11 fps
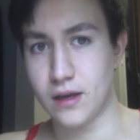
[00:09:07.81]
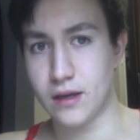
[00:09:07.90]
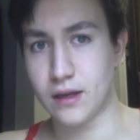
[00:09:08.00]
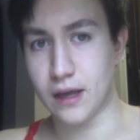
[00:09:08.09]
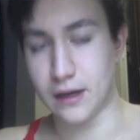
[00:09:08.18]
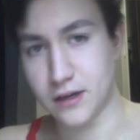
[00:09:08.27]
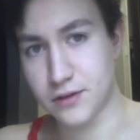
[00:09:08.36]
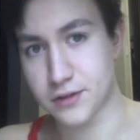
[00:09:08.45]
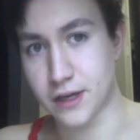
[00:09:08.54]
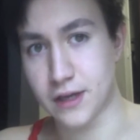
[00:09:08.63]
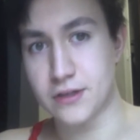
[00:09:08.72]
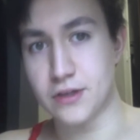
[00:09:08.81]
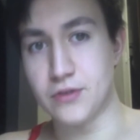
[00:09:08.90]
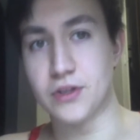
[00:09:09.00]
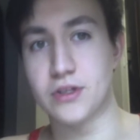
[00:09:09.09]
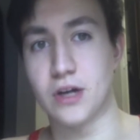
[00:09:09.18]
Candito says
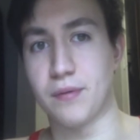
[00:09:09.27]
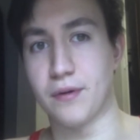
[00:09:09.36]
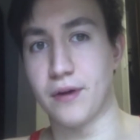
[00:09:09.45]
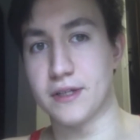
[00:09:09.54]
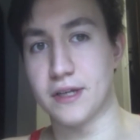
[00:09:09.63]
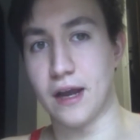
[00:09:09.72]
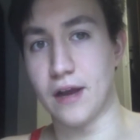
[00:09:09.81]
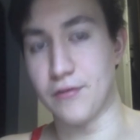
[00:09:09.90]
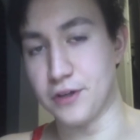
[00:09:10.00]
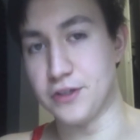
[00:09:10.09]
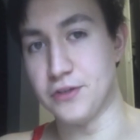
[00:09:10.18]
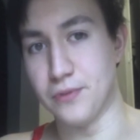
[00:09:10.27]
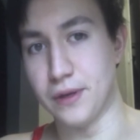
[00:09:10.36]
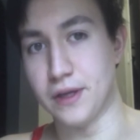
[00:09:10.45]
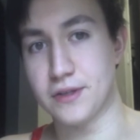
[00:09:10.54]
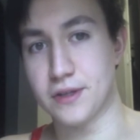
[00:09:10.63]
you should start progressing every 2
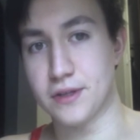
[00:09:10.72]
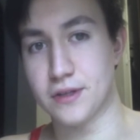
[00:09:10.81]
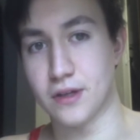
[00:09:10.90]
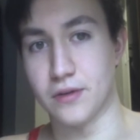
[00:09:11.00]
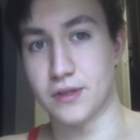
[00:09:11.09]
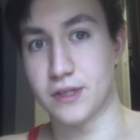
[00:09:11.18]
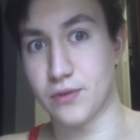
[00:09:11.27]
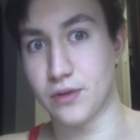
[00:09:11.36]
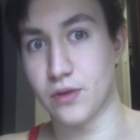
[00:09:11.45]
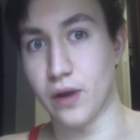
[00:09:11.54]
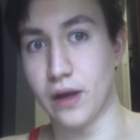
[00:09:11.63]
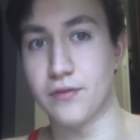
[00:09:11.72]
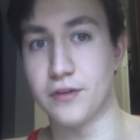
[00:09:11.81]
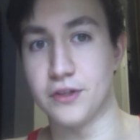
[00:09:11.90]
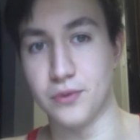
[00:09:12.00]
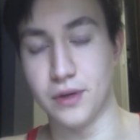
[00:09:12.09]
weeks. So stick with a weight for
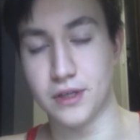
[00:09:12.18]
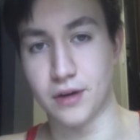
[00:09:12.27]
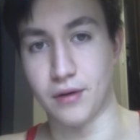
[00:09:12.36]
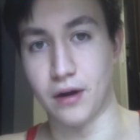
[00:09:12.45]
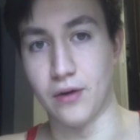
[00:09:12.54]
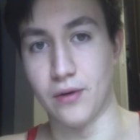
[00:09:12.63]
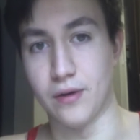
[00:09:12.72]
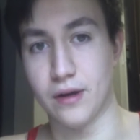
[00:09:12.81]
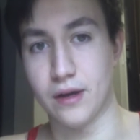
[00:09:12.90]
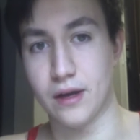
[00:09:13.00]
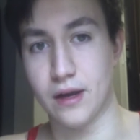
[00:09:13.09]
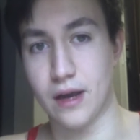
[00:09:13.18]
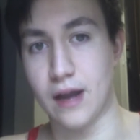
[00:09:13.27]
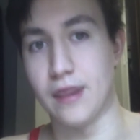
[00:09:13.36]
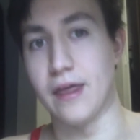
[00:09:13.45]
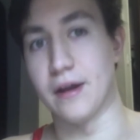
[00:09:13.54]
2 weeks in a row
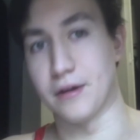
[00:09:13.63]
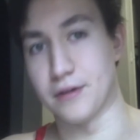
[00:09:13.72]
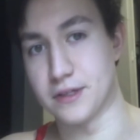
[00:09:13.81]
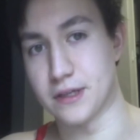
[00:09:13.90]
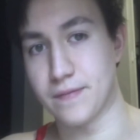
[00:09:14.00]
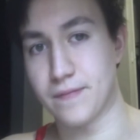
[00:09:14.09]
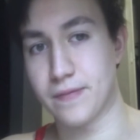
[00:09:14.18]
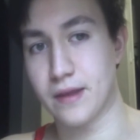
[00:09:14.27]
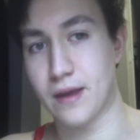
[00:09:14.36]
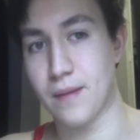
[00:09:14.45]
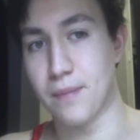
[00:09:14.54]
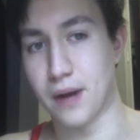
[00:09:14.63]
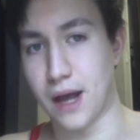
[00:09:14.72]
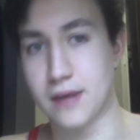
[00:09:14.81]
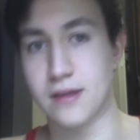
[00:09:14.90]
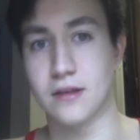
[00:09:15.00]
and then increase it. But
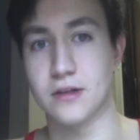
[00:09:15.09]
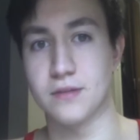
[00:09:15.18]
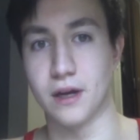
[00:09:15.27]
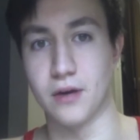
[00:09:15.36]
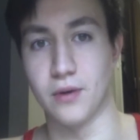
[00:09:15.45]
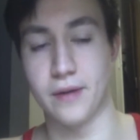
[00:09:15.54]
I think there's a better way.